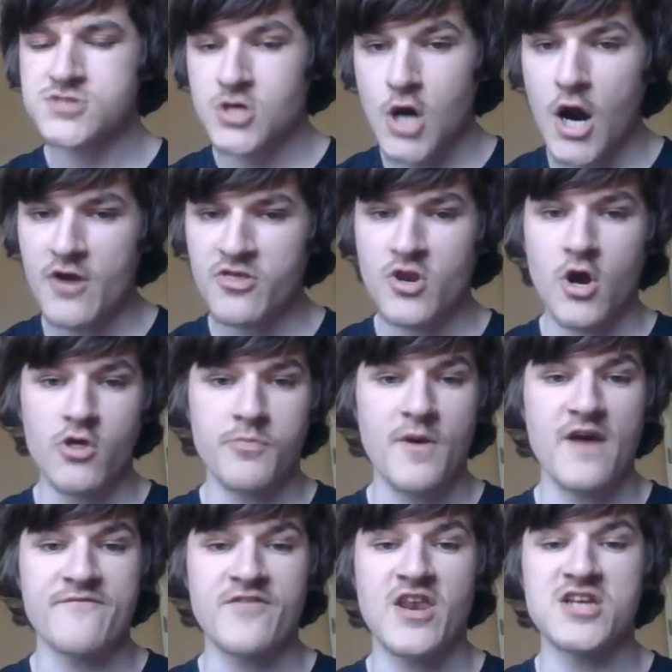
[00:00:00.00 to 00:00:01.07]
Carson
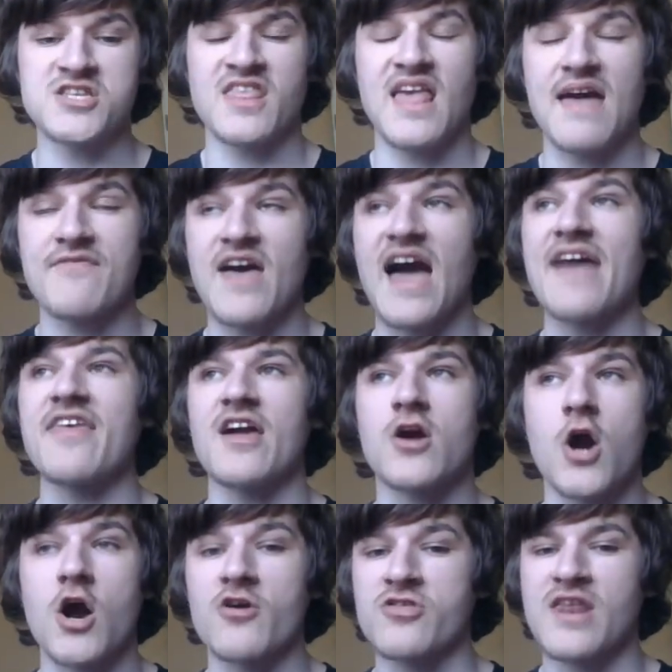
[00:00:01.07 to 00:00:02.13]
Hocevar finishes eighth. I think
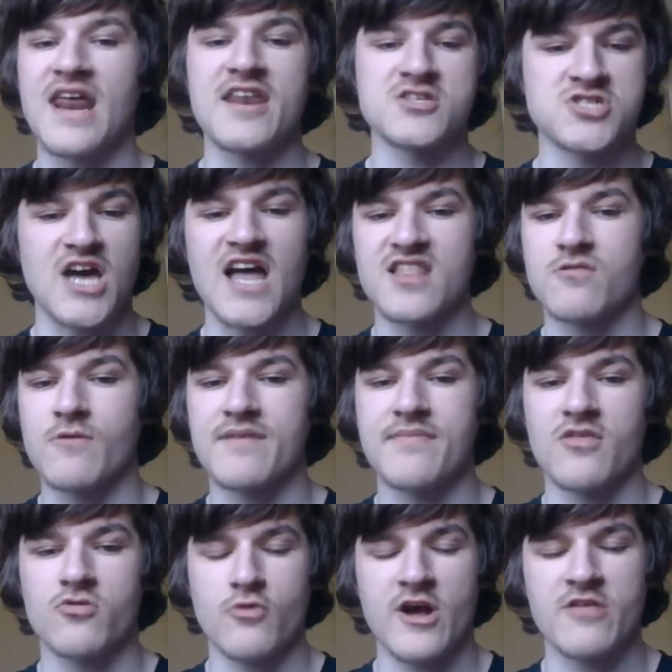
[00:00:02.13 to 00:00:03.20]
Carson had a shot to win
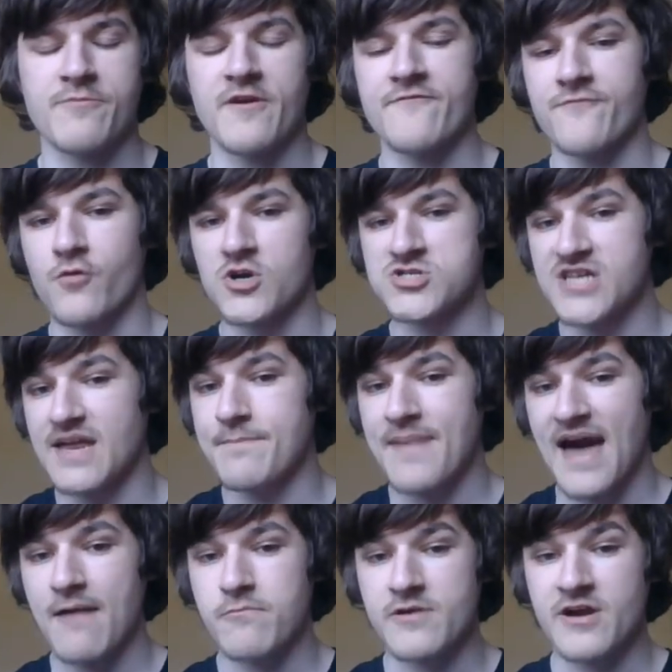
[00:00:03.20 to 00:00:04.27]
this race, but unfortunately had
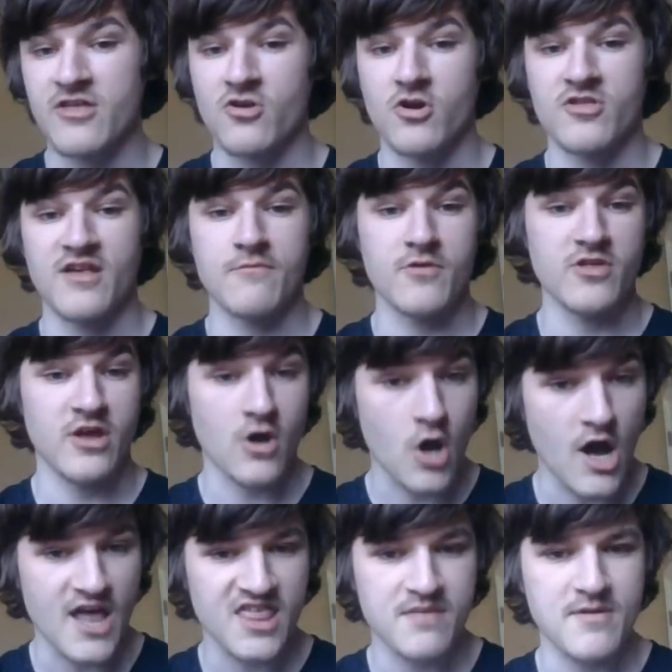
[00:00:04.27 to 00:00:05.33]
bad restarts that really
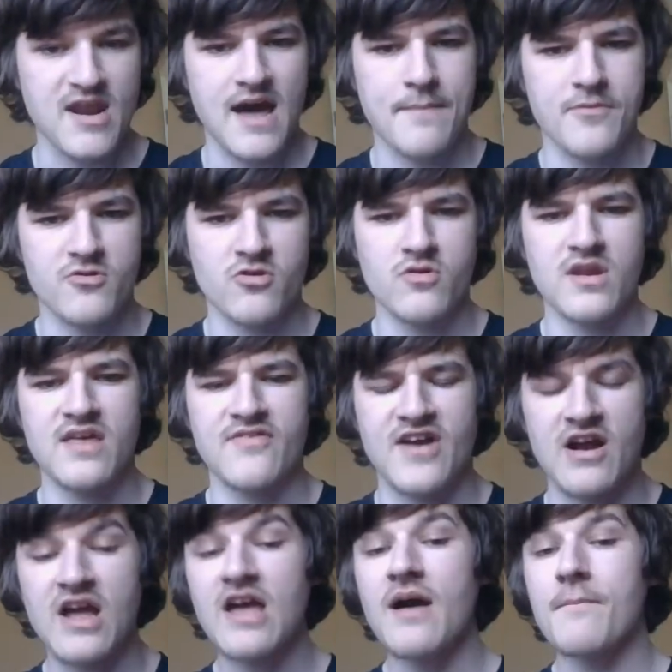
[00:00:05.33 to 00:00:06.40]
cost him an opportunity there.